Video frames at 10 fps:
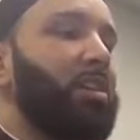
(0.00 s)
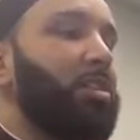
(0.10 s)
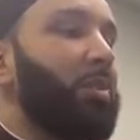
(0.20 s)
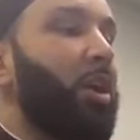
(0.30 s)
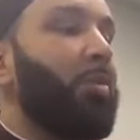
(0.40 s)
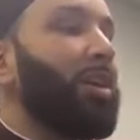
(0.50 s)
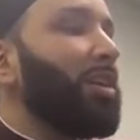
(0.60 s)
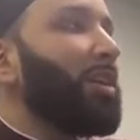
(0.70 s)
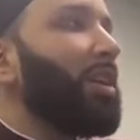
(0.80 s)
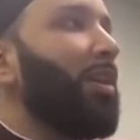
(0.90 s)
So Ibn Umar
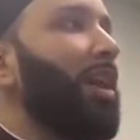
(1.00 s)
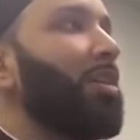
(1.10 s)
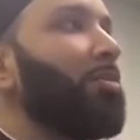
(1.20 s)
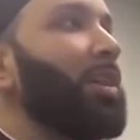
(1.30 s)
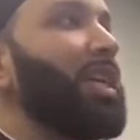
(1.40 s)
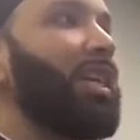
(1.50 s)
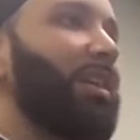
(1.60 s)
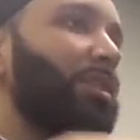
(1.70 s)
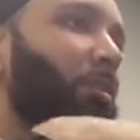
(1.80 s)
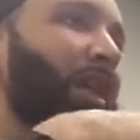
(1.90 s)
radiallahu anhu, he
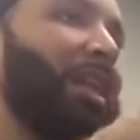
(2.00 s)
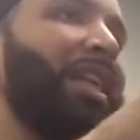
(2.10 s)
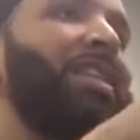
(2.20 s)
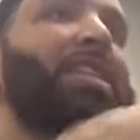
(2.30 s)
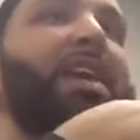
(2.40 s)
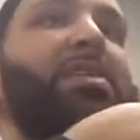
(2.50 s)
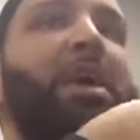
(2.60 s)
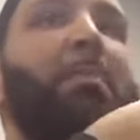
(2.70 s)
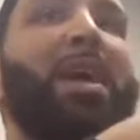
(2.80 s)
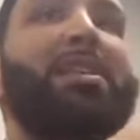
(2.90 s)
quickly
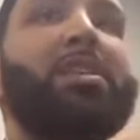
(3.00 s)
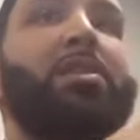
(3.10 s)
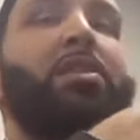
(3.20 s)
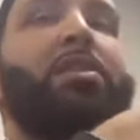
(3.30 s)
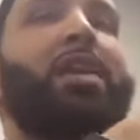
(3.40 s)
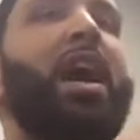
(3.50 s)
sent a messenger to